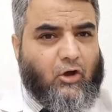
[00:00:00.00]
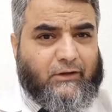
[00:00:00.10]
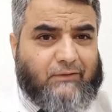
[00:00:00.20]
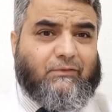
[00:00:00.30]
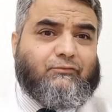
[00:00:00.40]
or
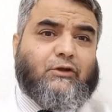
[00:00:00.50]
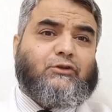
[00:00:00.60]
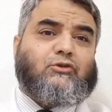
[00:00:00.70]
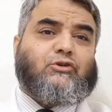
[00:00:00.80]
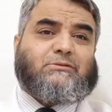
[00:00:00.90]
even for
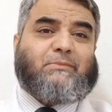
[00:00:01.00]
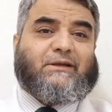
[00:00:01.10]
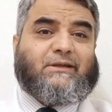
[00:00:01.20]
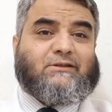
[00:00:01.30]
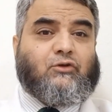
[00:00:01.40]
the
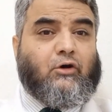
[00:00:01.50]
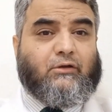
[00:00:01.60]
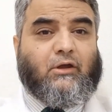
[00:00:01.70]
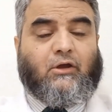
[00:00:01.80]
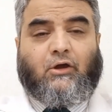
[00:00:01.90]
cosmetics, or